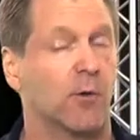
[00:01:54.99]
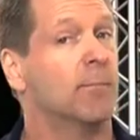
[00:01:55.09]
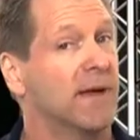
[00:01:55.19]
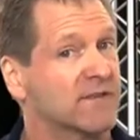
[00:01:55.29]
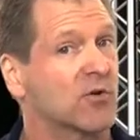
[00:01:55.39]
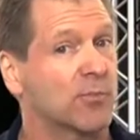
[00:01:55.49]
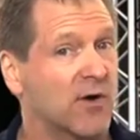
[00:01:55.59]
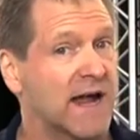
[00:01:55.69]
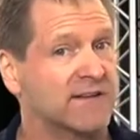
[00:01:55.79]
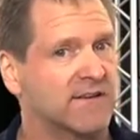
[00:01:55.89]
mental
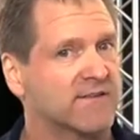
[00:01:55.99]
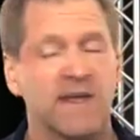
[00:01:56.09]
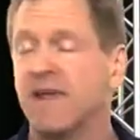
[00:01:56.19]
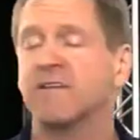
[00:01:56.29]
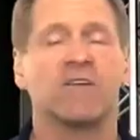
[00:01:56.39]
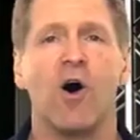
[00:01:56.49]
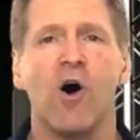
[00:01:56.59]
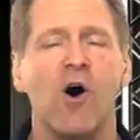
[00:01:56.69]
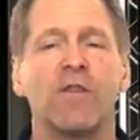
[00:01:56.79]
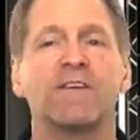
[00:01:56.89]
practice, it's
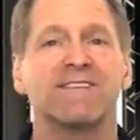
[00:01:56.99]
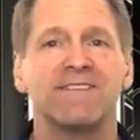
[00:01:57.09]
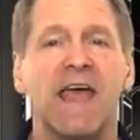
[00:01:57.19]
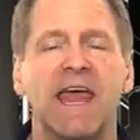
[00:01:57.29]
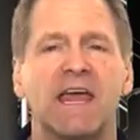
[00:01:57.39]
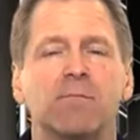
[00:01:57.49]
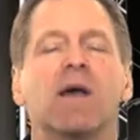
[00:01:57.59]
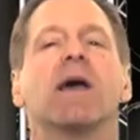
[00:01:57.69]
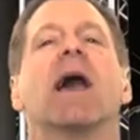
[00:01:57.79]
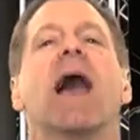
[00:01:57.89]
all the same
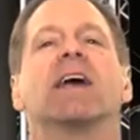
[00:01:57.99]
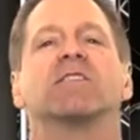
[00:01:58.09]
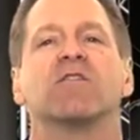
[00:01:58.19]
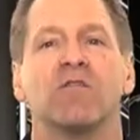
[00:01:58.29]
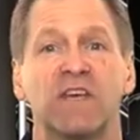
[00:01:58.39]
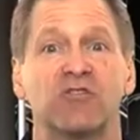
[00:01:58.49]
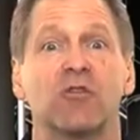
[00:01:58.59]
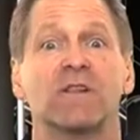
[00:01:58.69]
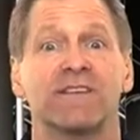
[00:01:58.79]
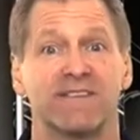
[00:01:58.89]
as
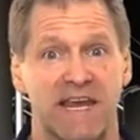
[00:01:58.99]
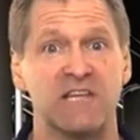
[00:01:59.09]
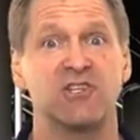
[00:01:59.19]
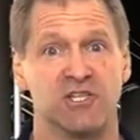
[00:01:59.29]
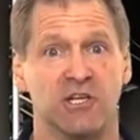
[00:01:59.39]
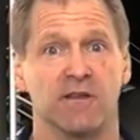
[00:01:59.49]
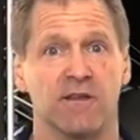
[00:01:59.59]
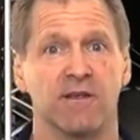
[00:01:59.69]
visualization.